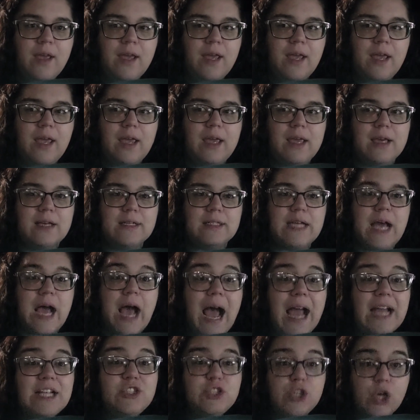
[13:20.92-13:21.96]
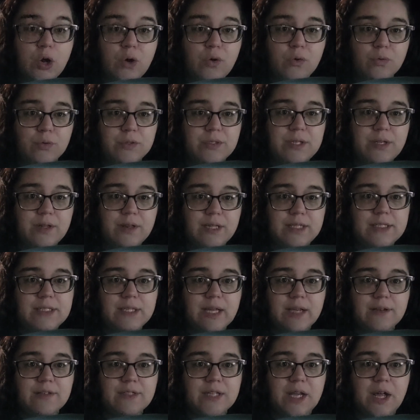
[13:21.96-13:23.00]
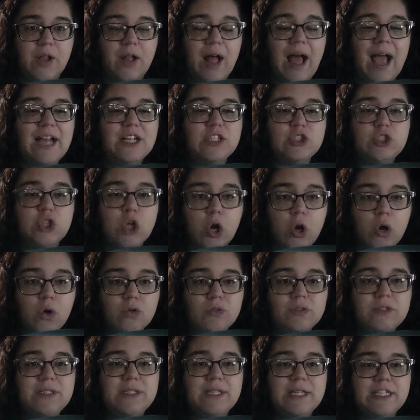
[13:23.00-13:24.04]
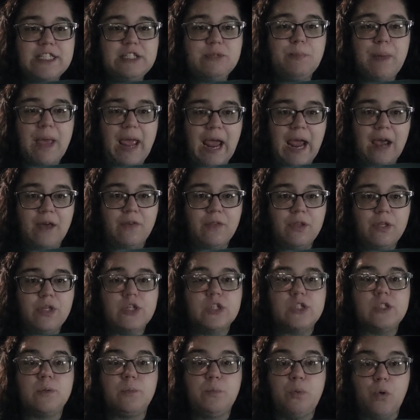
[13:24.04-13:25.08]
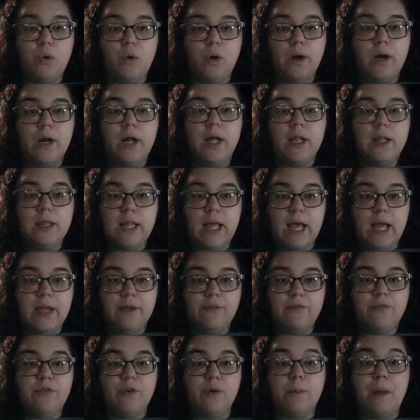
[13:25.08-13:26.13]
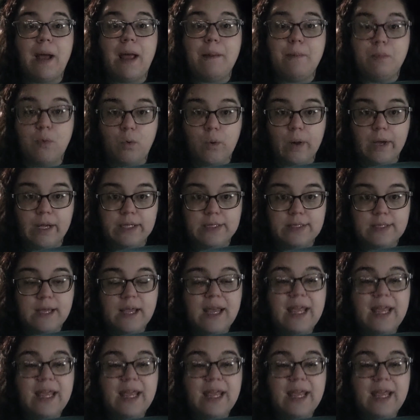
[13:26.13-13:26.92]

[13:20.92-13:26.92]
And I chose this lifestyle. I chose this path to support a life for my boys.